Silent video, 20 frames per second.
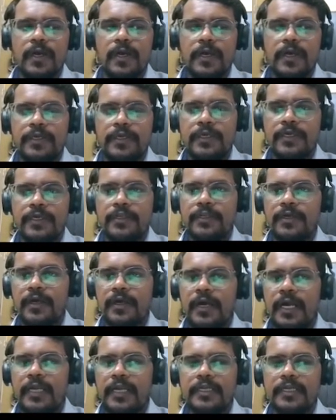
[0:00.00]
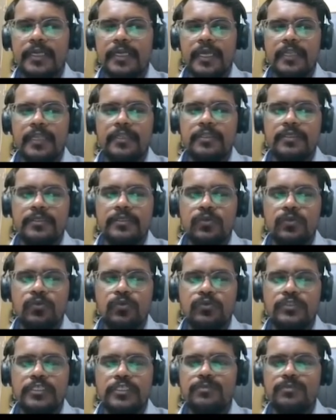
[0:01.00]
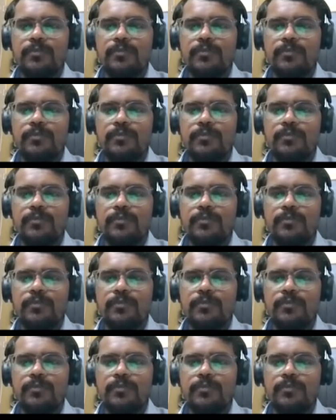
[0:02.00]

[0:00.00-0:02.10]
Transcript: here and can use this